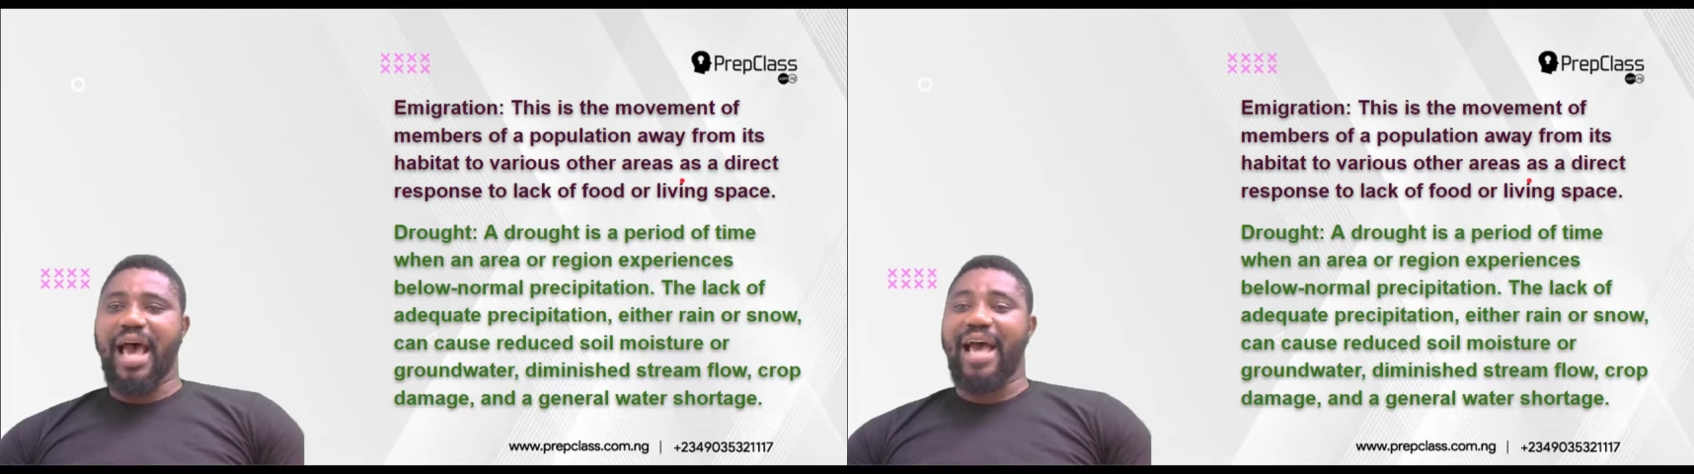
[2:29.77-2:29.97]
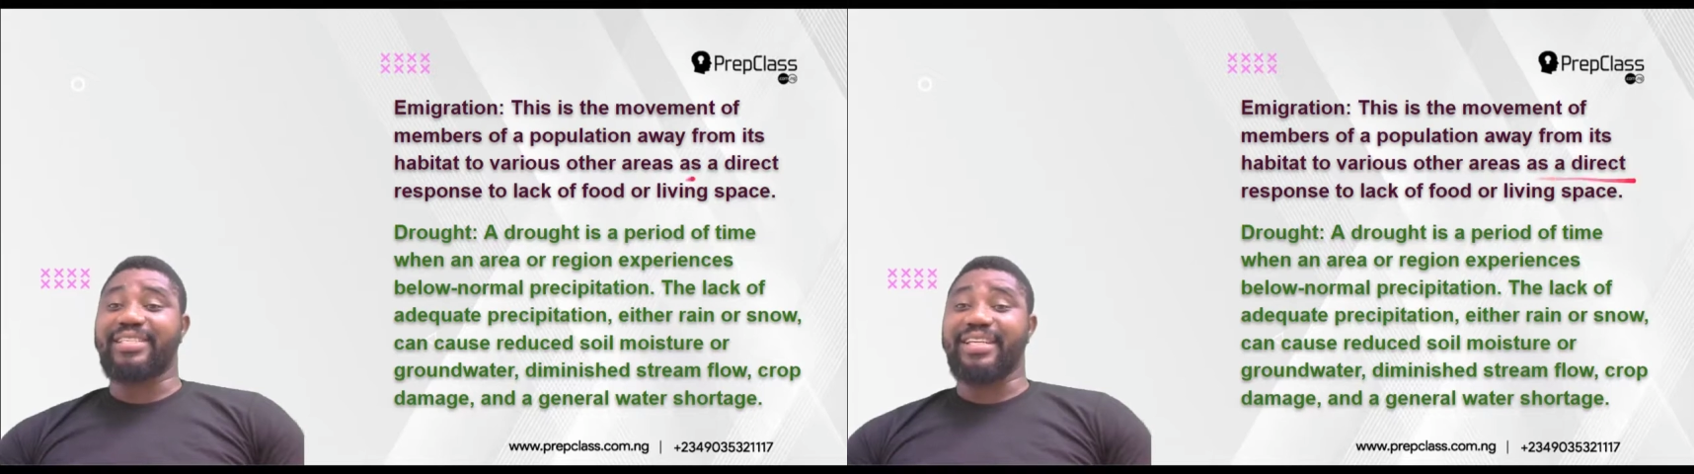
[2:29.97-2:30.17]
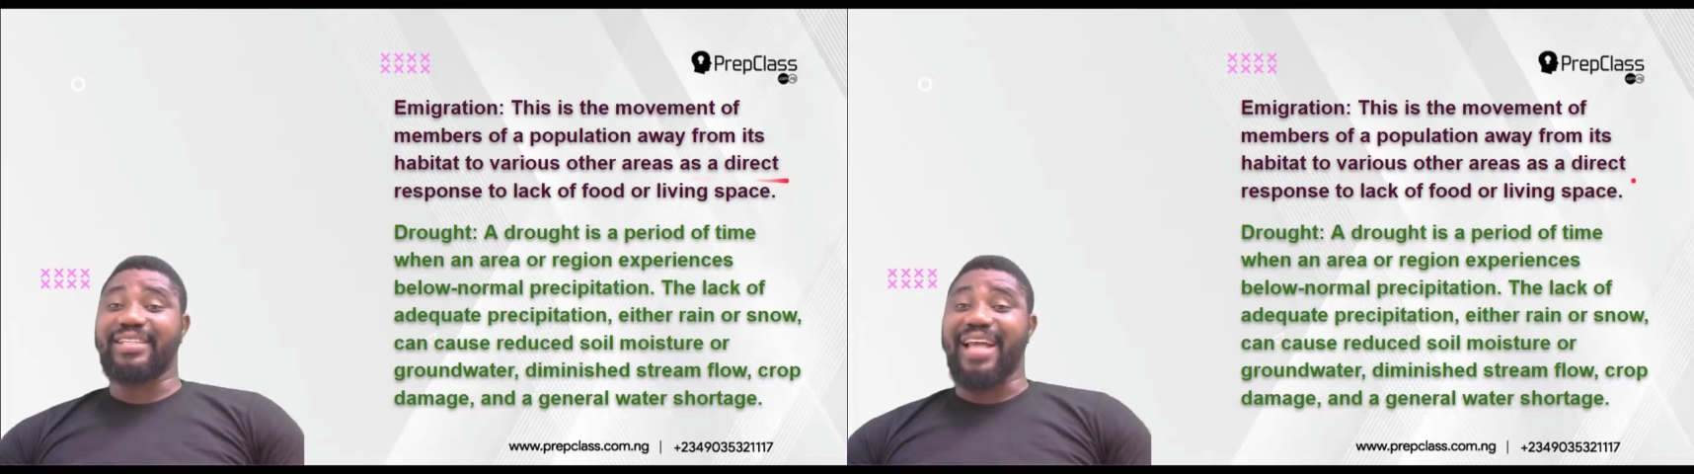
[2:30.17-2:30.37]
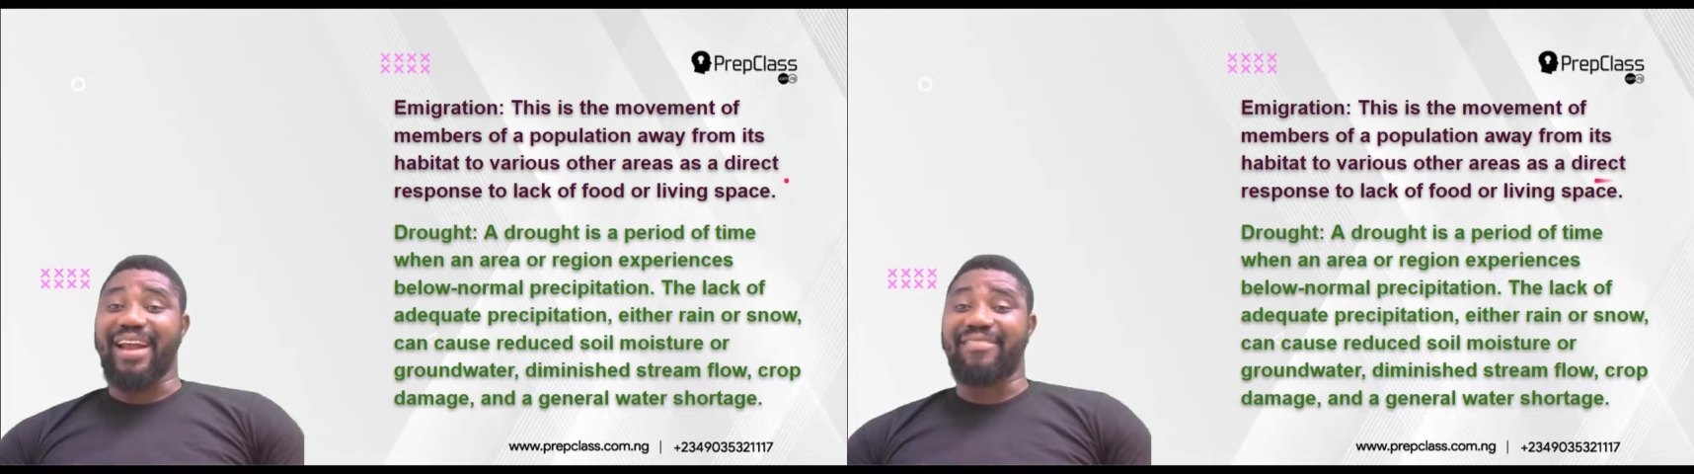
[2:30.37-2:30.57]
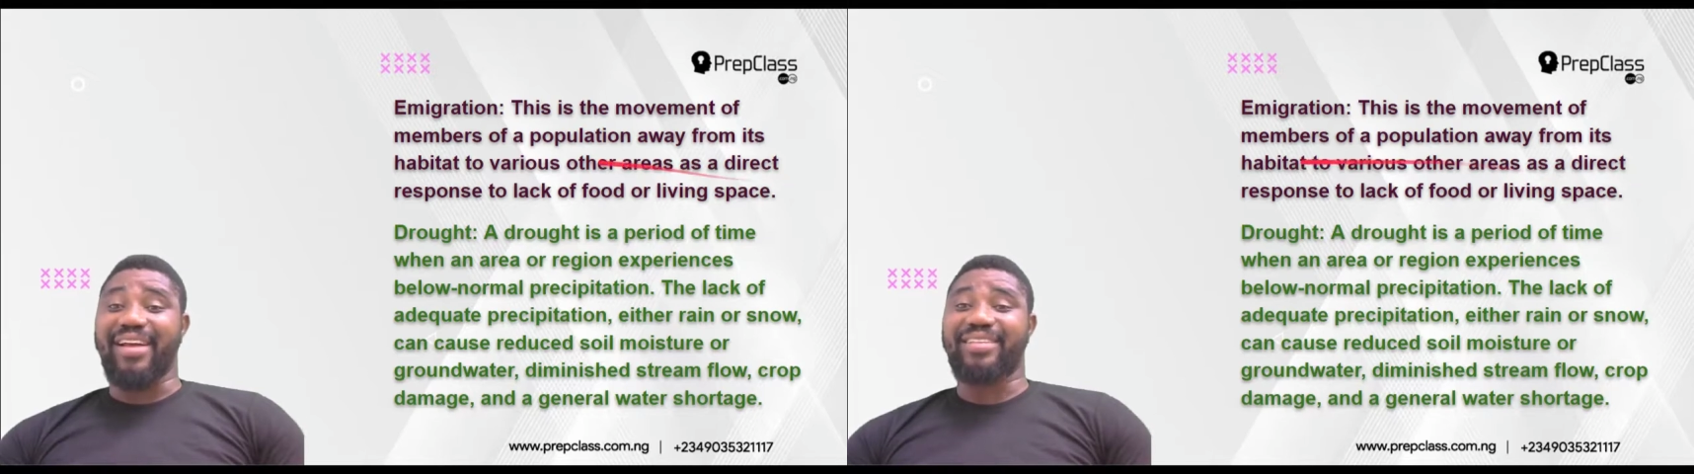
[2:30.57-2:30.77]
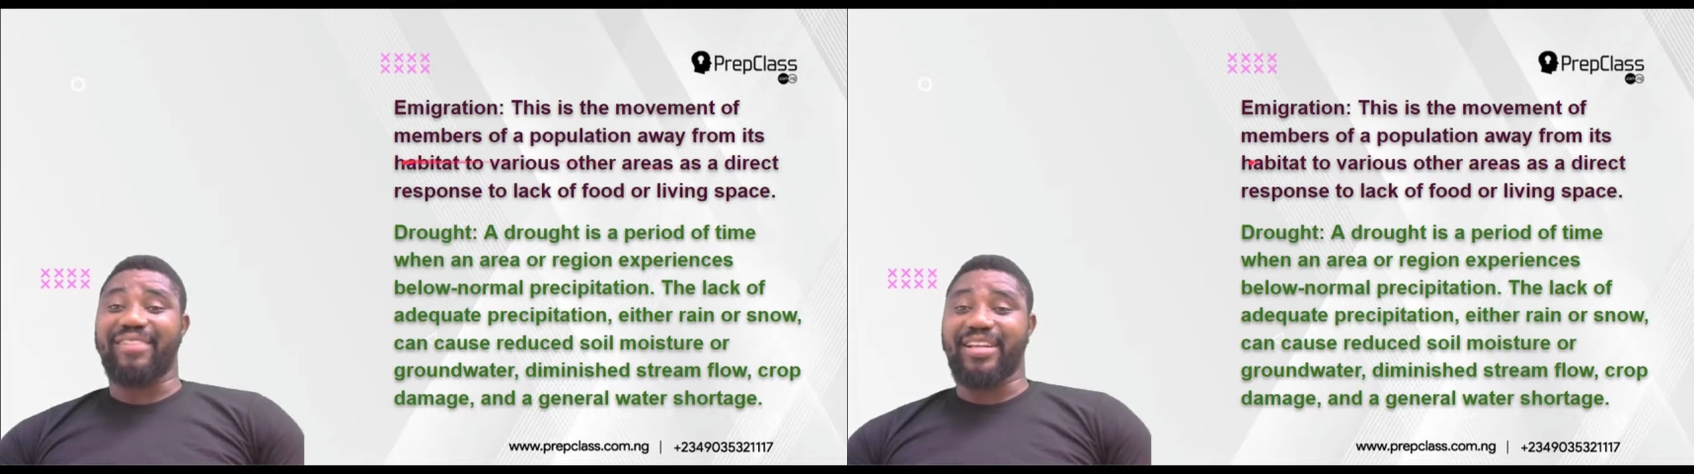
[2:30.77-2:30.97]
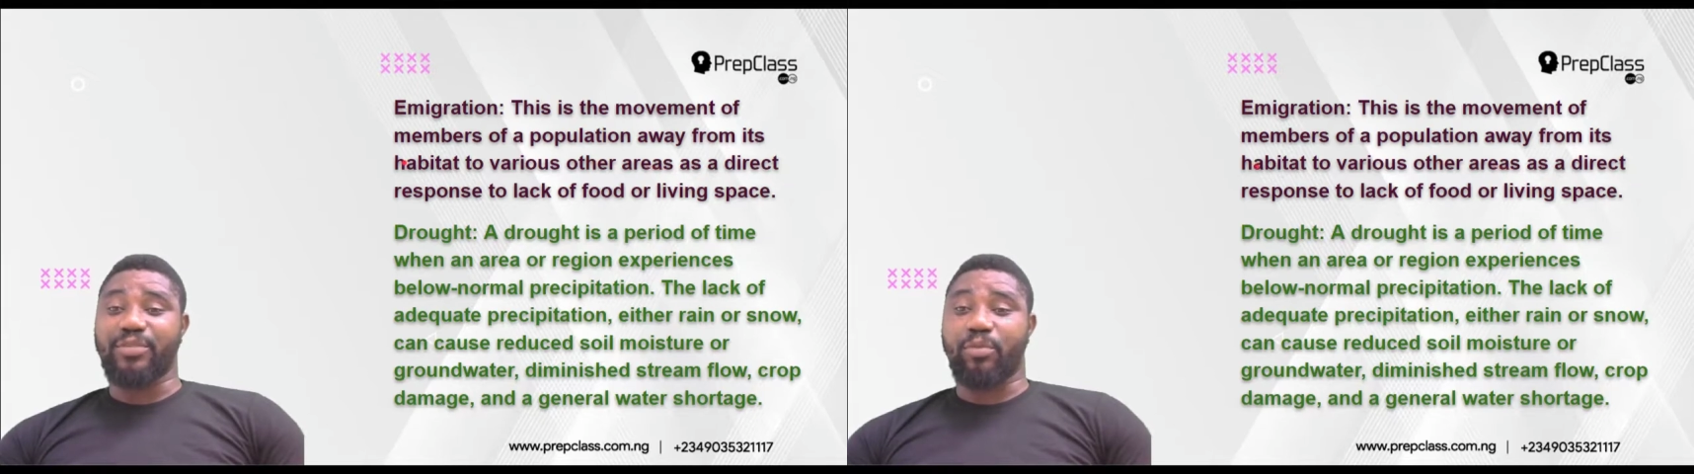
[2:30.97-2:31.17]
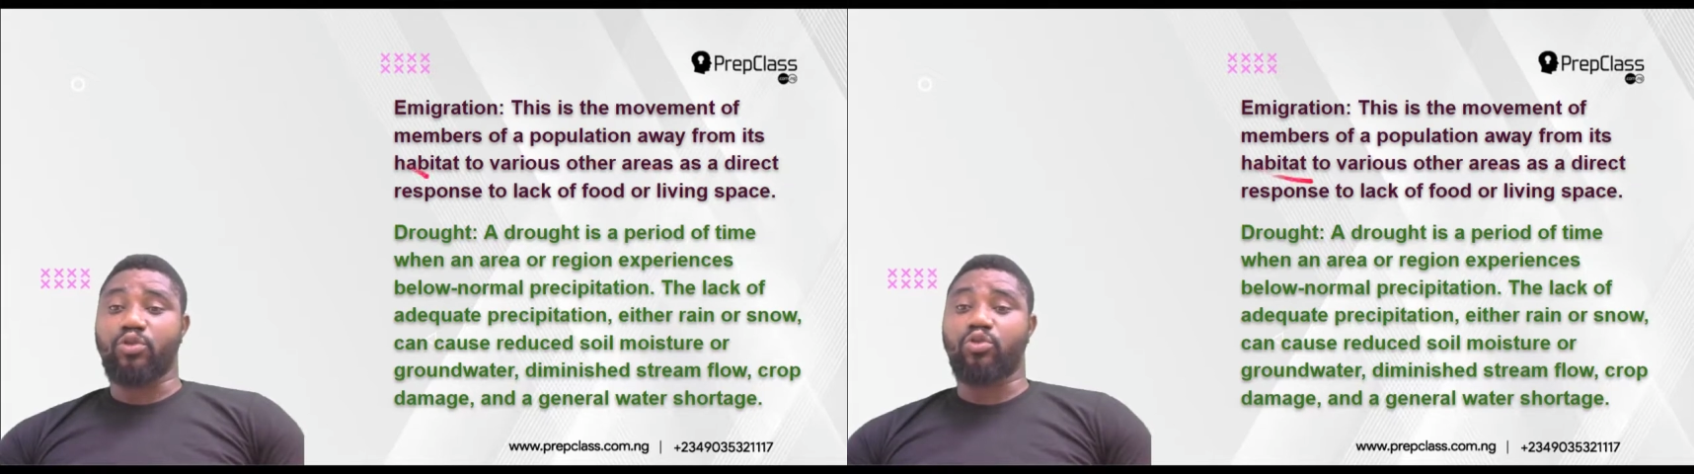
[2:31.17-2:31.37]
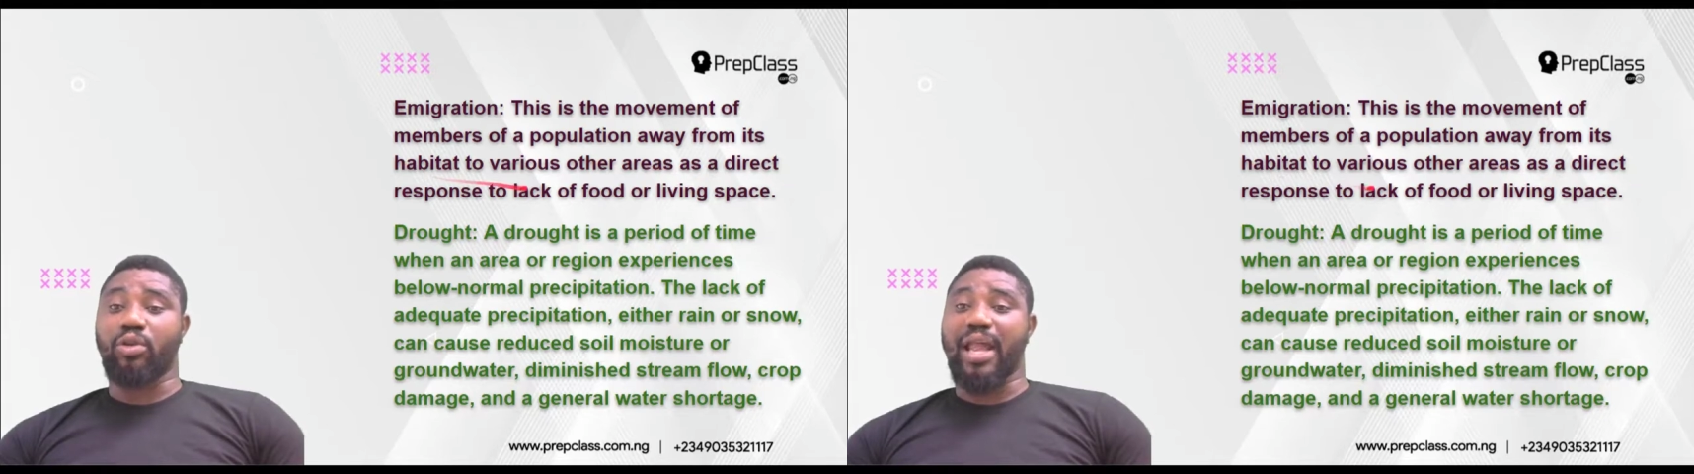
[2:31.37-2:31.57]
as a direct response to